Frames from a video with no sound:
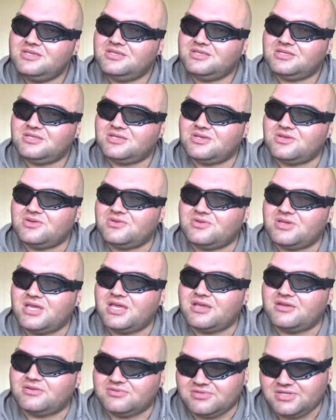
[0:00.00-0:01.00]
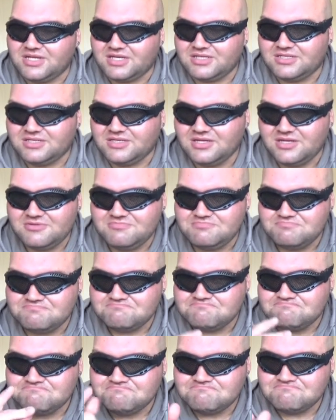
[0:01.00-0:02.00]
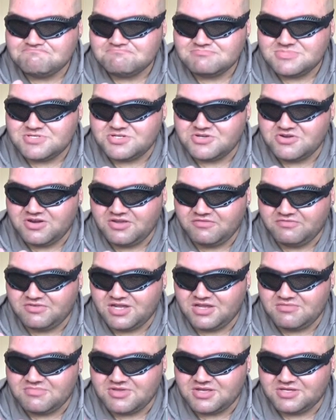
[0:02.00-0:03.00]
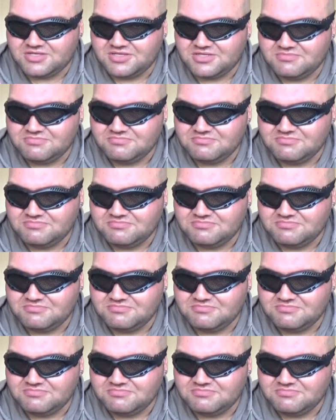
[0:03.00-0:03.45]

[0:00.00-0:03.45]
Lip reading: So yeah, until next time, don't have nightmares.